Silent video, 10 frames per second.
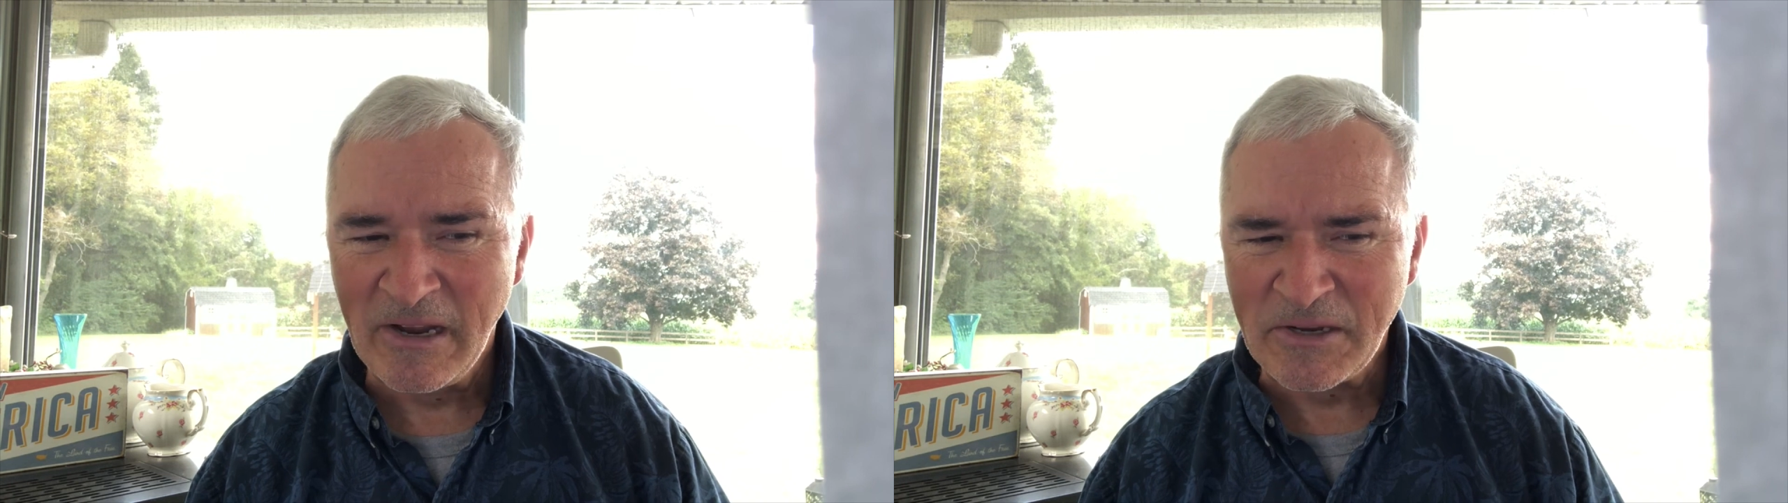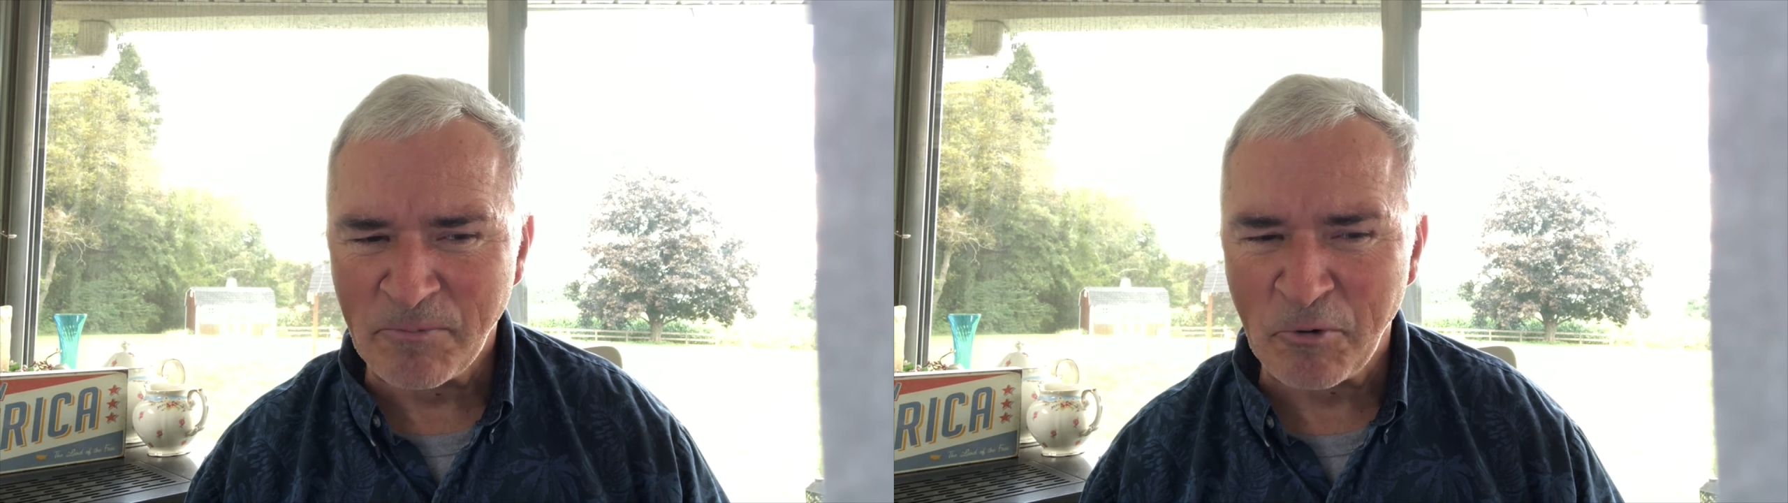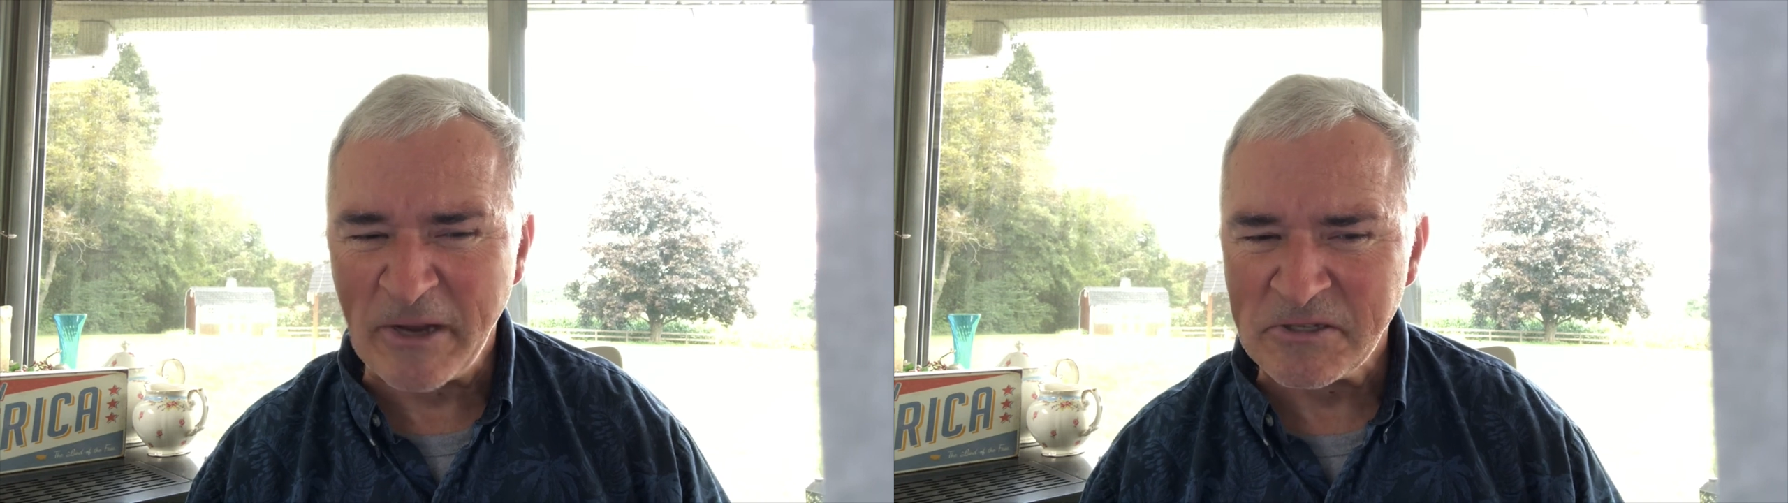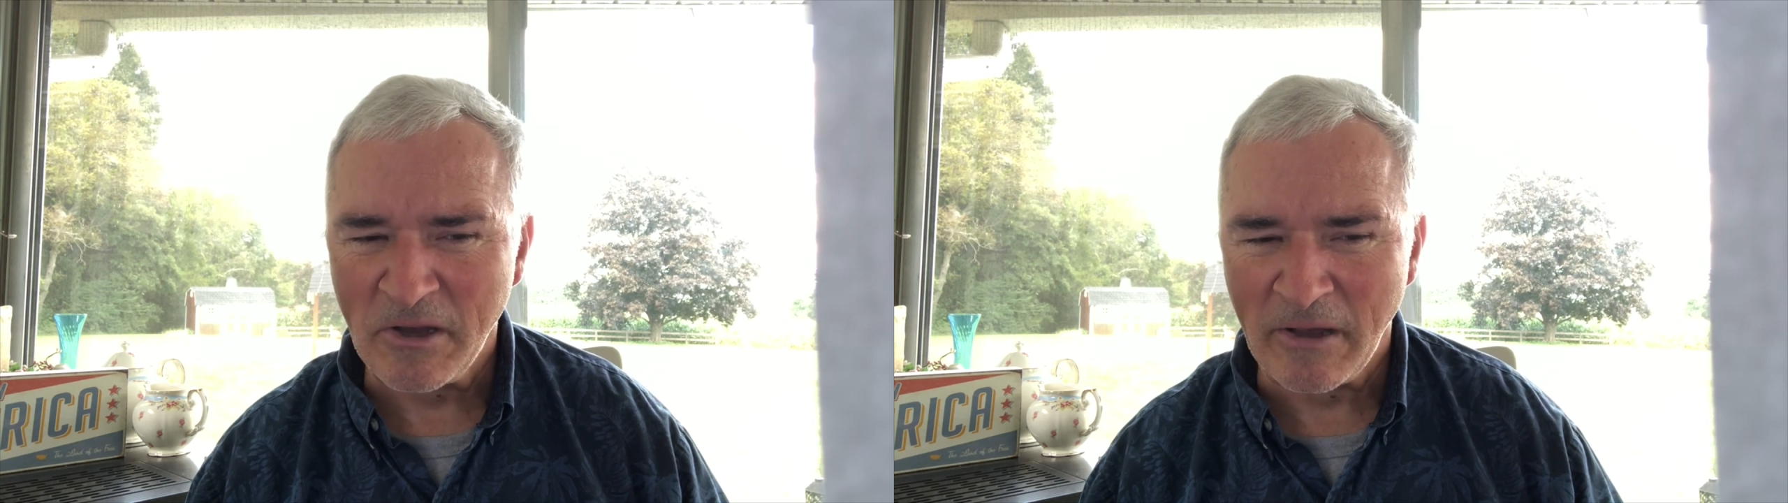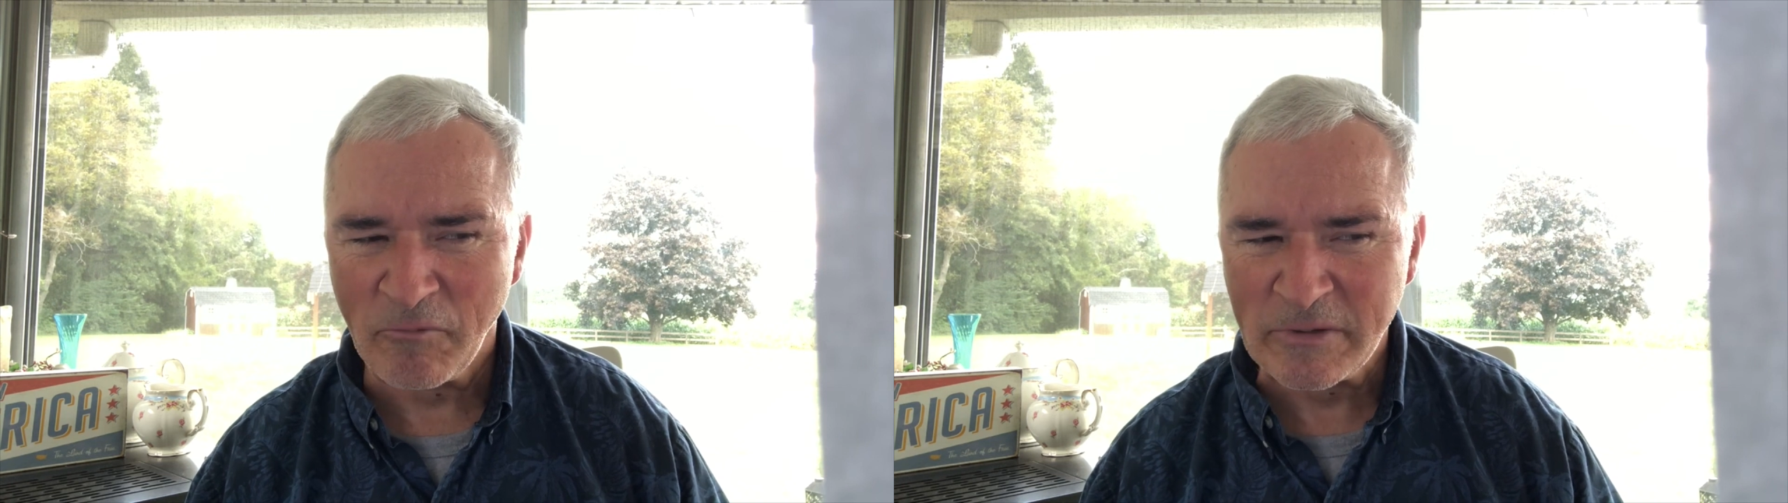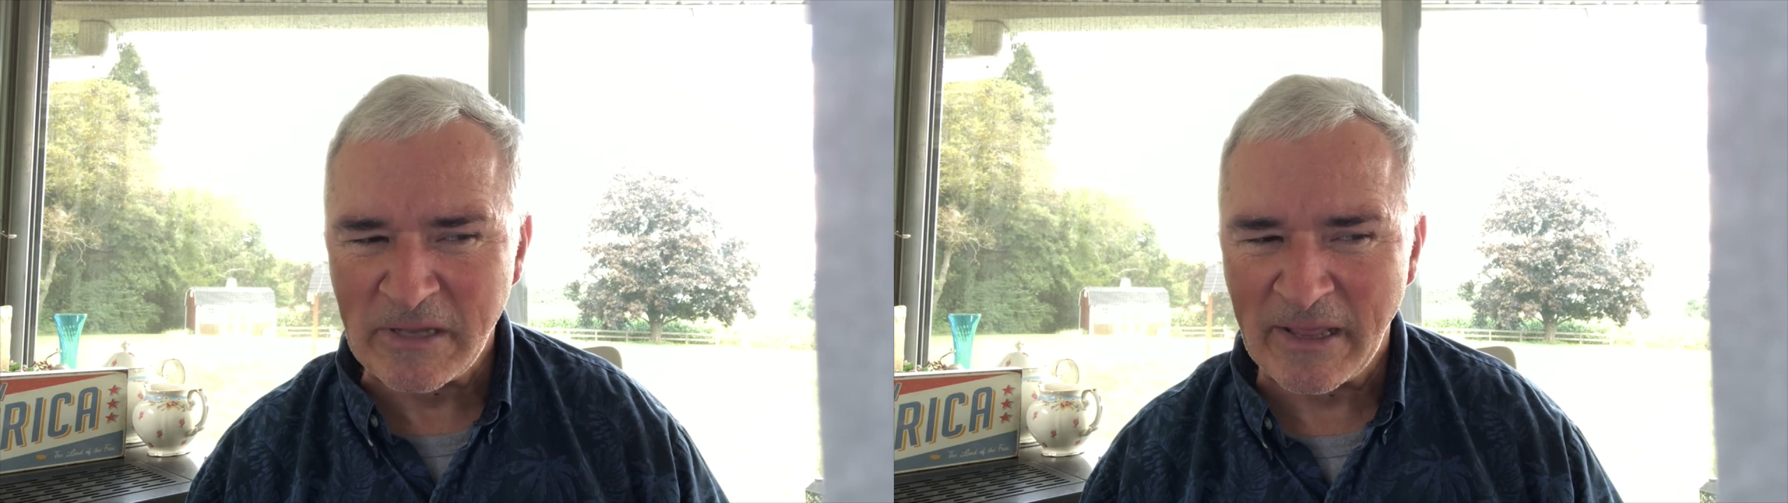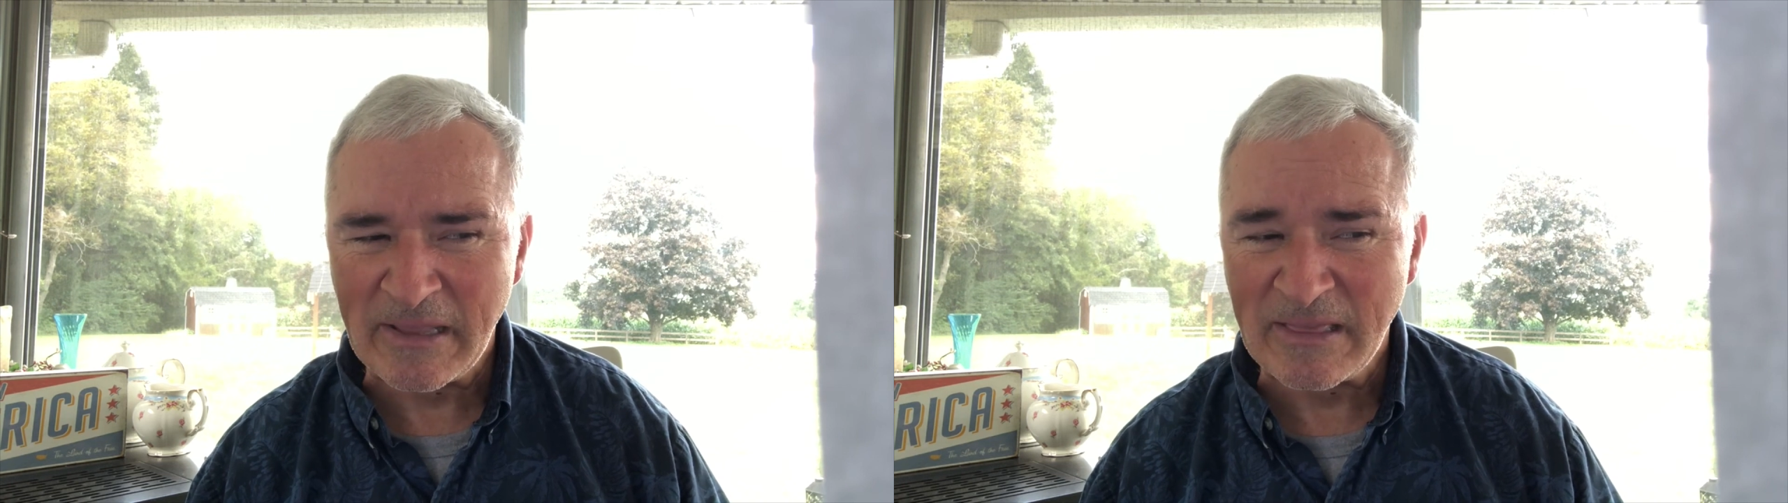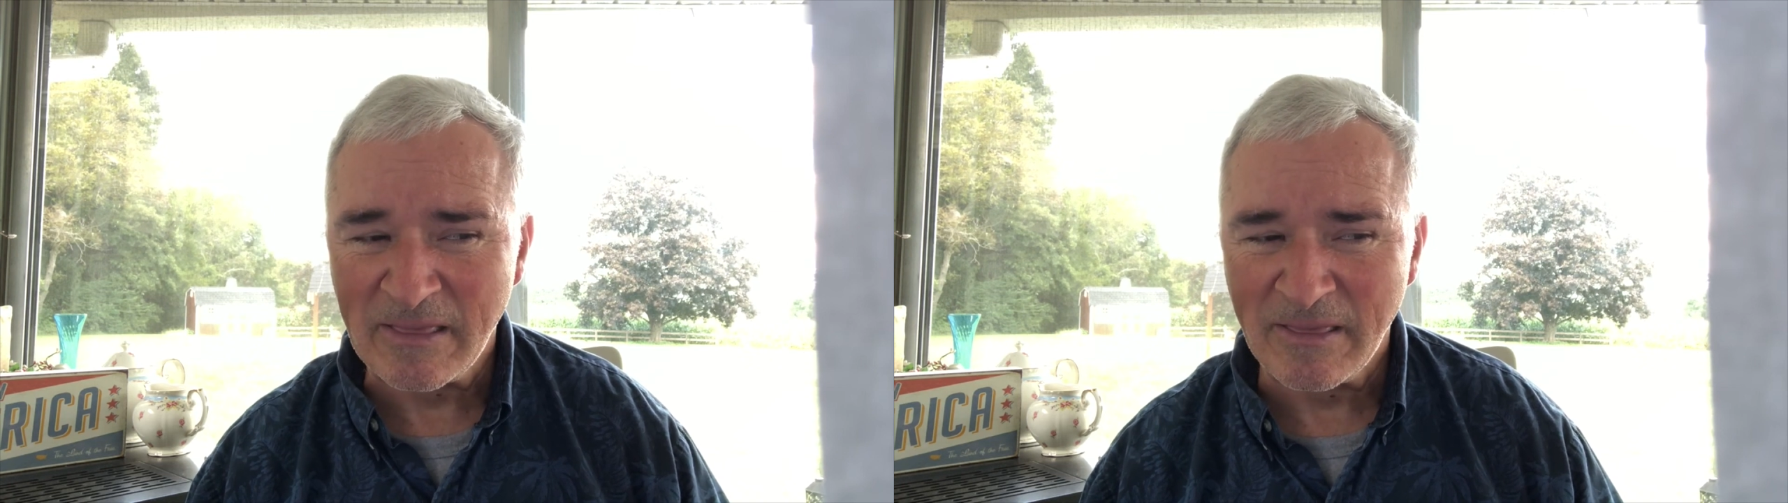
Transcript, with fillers: to press on was like